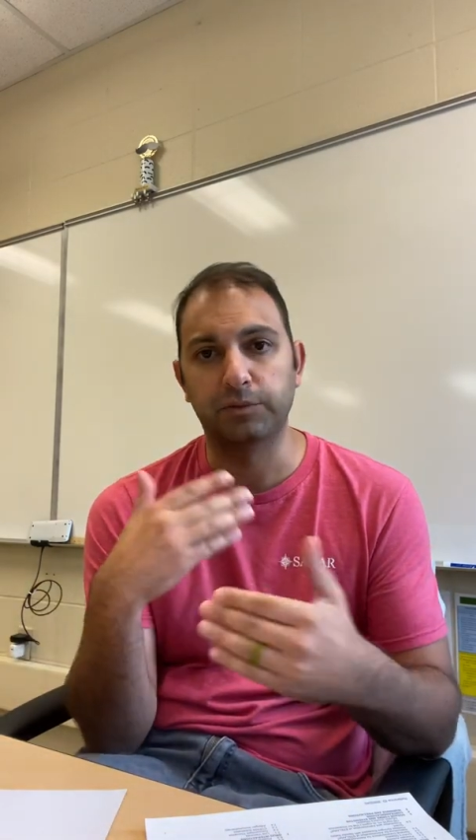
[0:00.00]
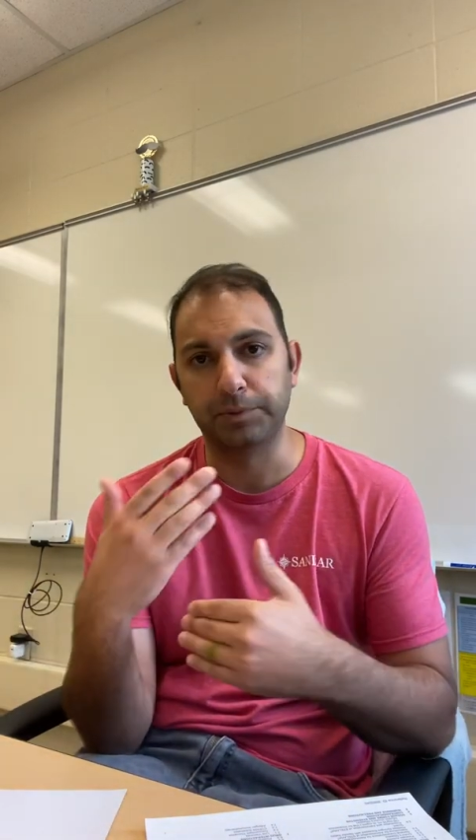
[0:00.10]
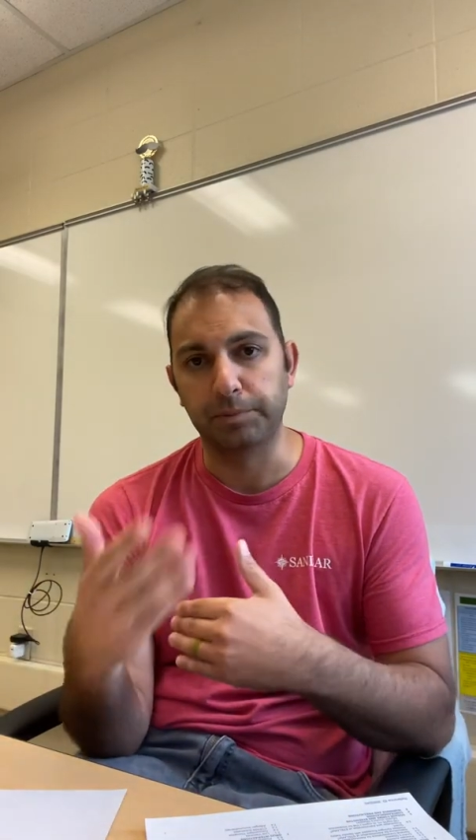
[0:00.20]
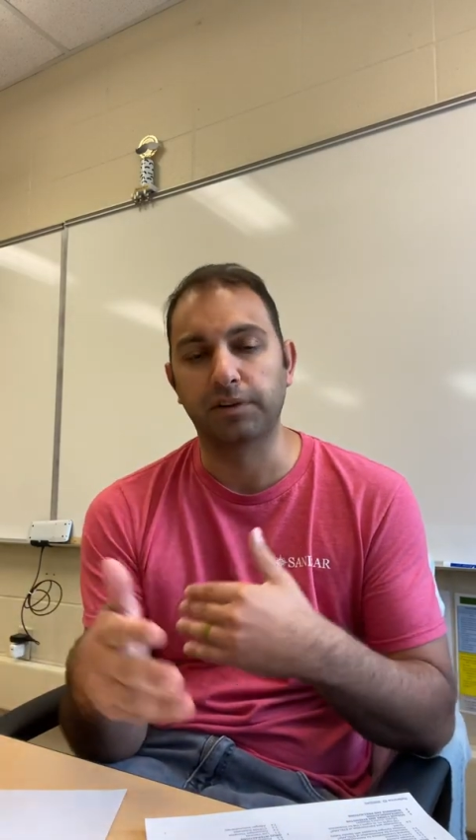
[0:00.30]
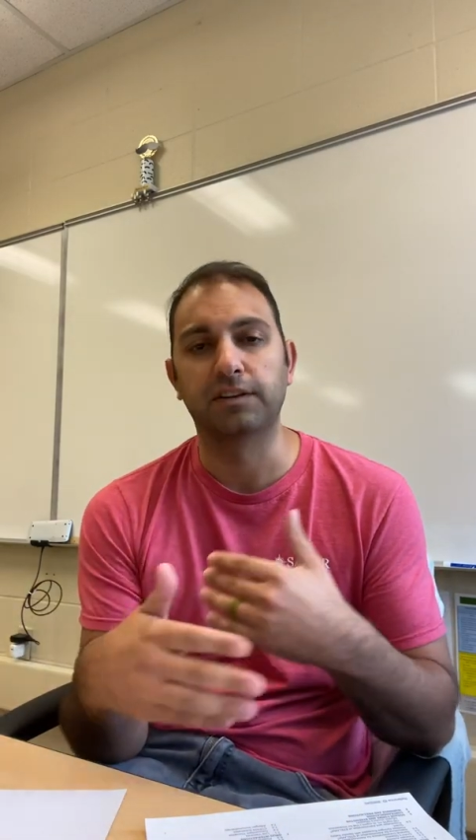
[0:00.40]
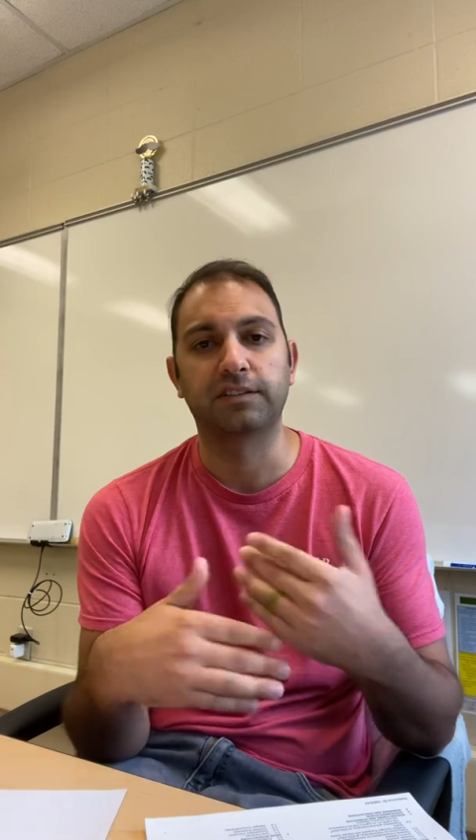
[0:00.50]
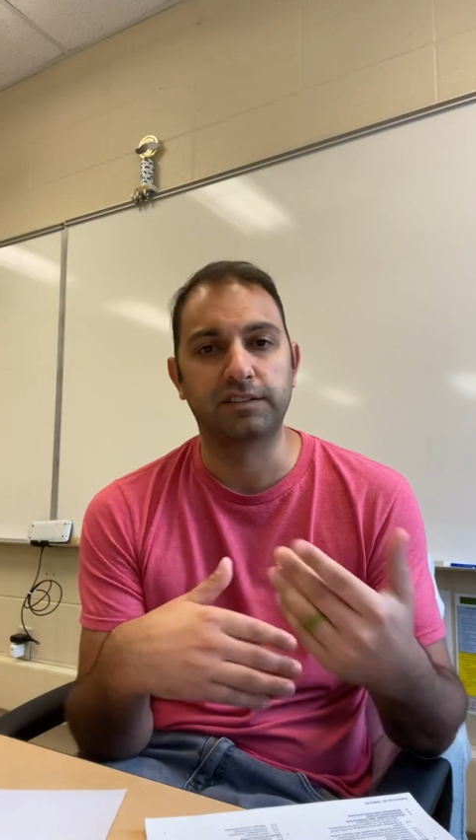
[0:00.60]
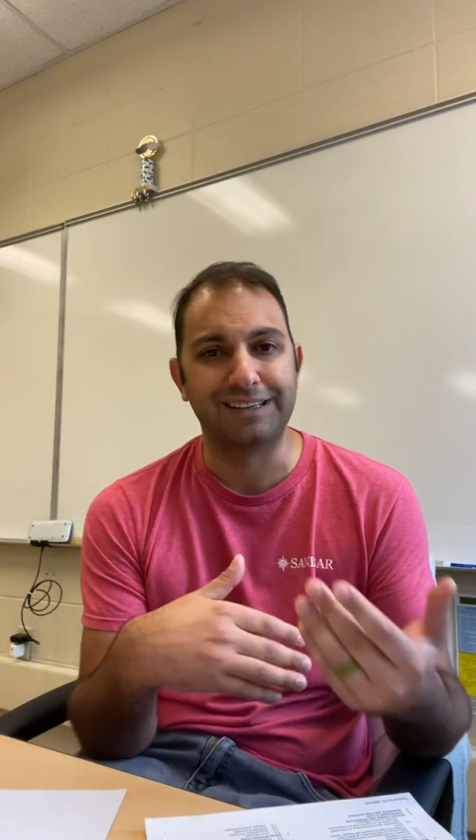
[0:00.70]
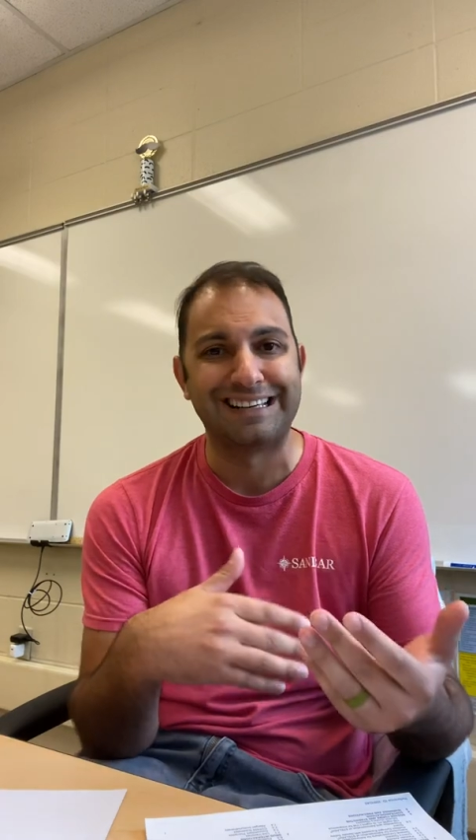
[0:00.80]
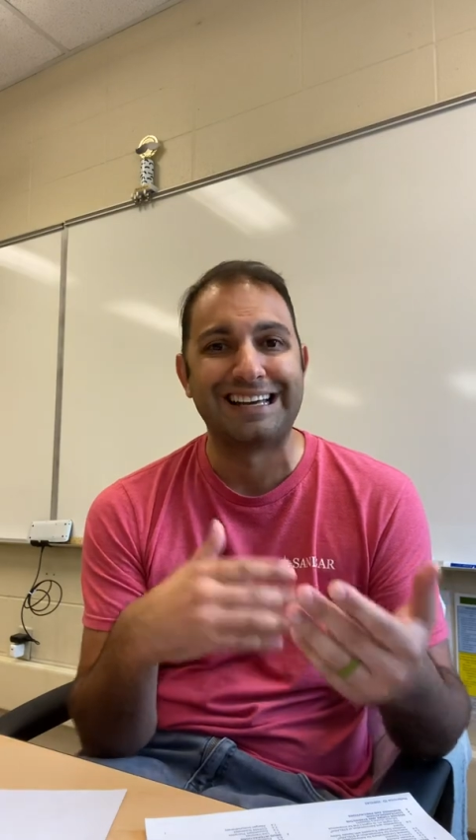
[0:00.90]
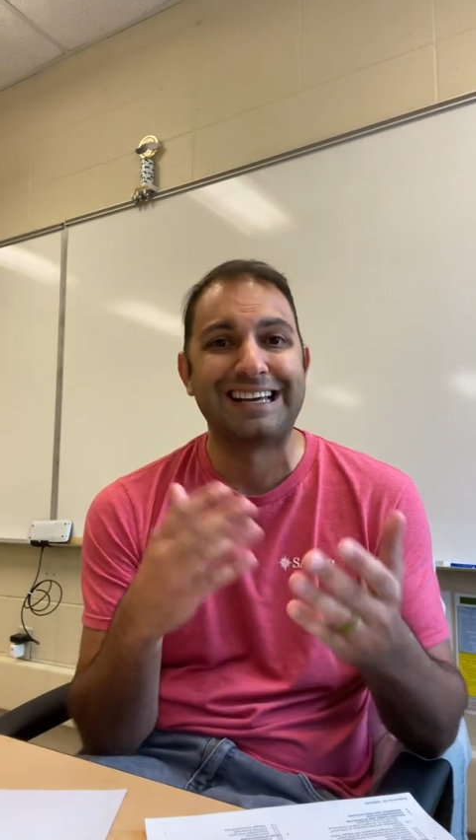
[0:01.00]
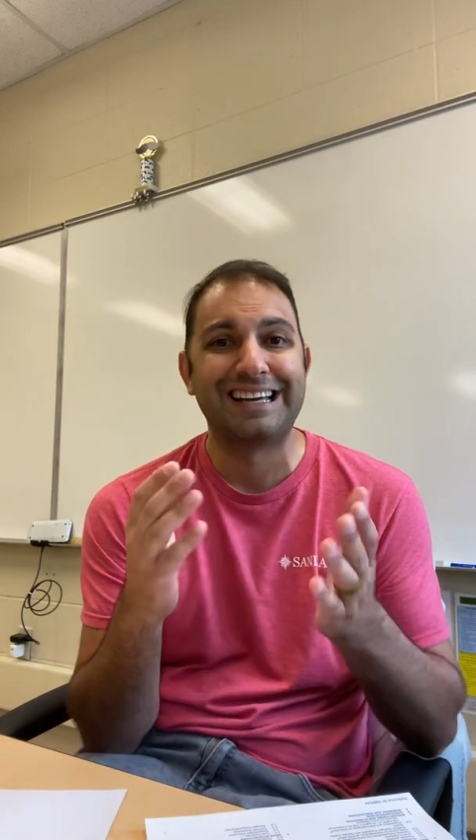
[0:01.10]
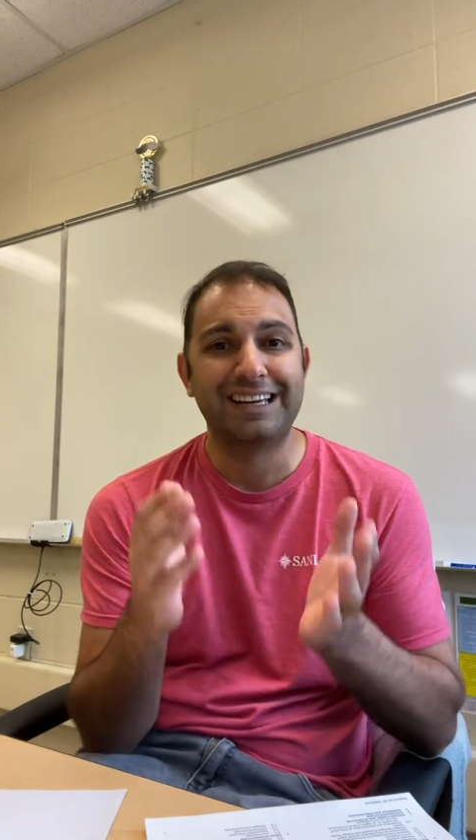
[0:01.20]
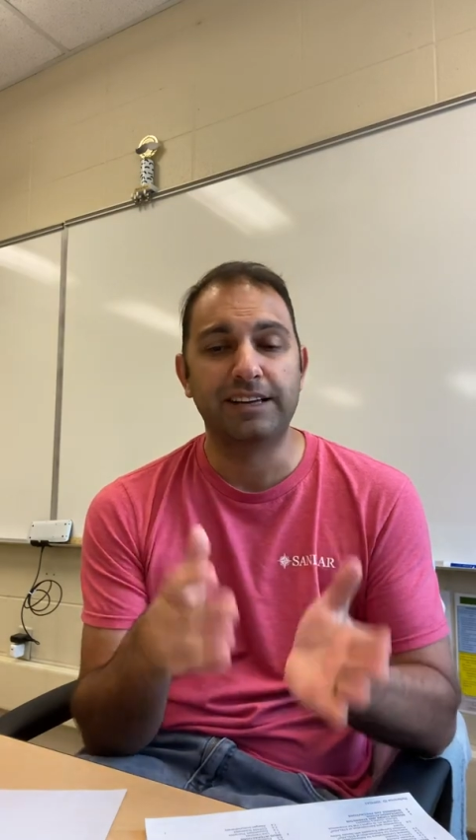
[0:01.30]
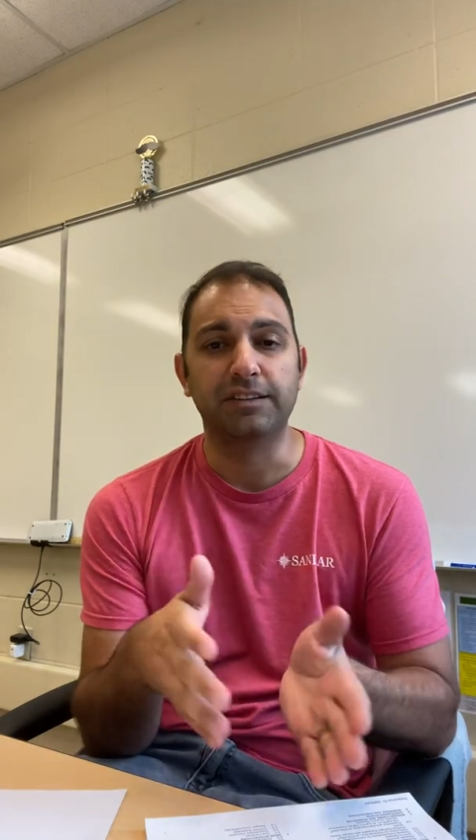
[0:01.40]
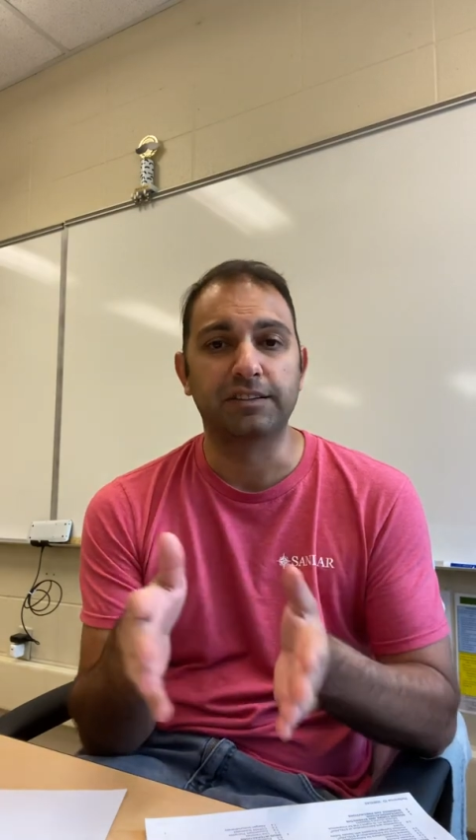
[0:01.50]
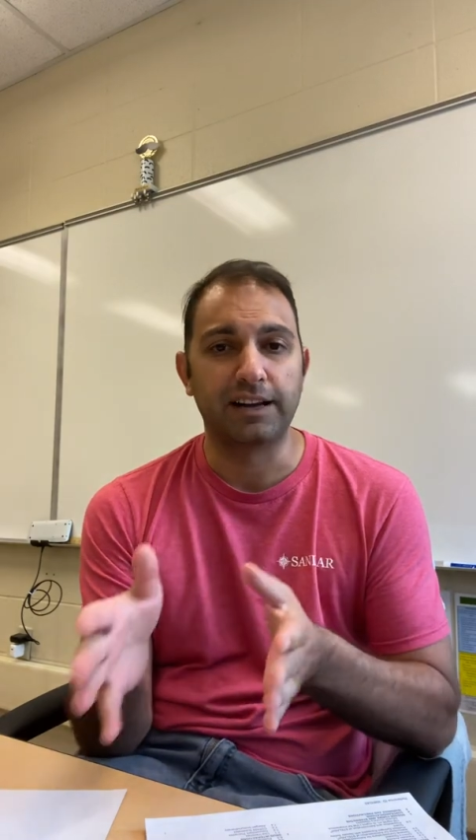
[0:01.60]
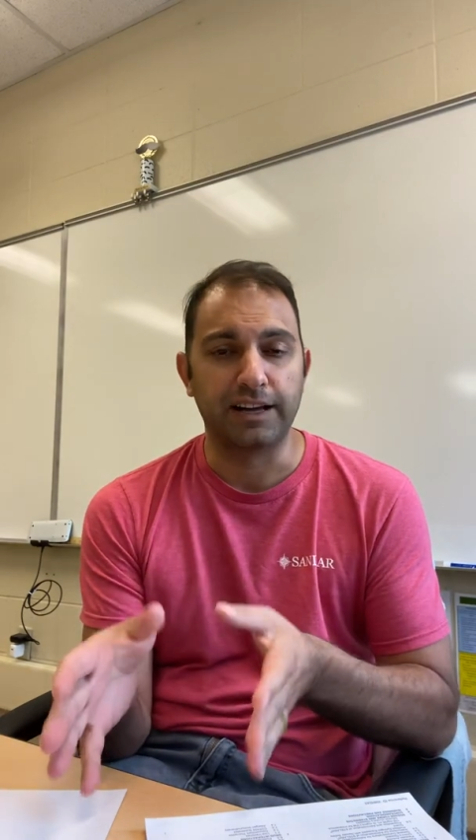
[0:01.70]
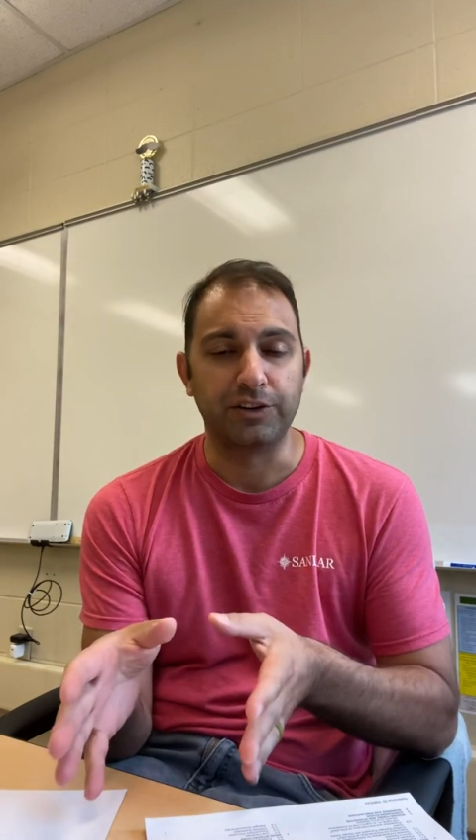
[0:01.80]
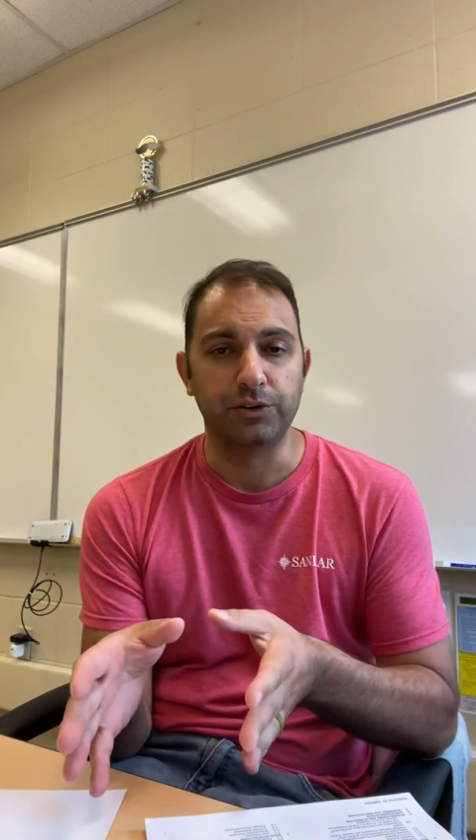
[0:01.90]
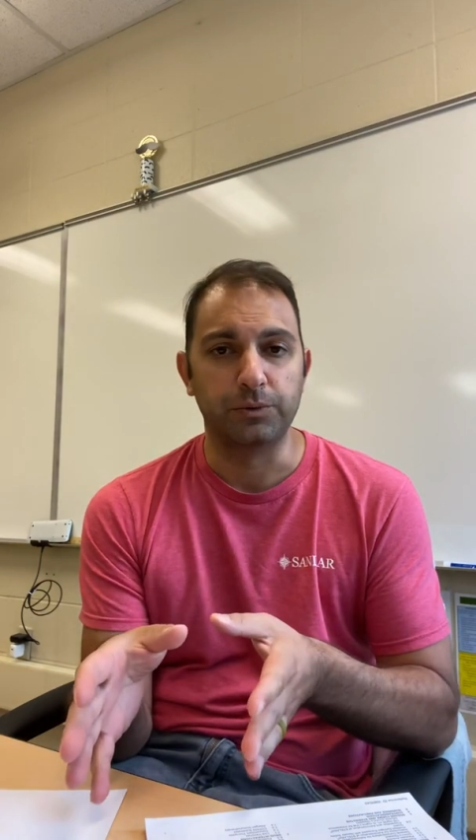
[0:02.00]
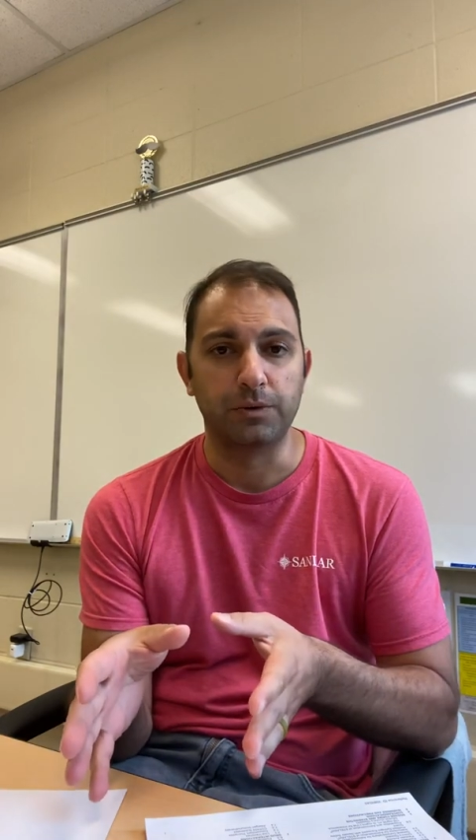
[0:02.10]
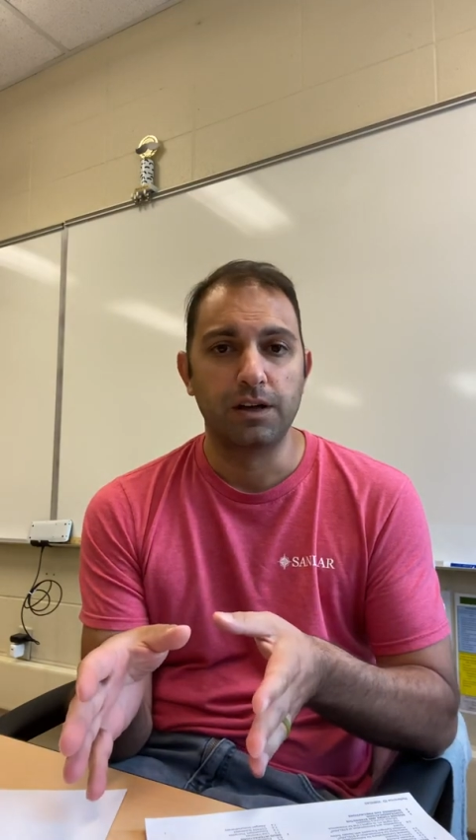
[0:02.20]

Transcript: B plus, C is at NU.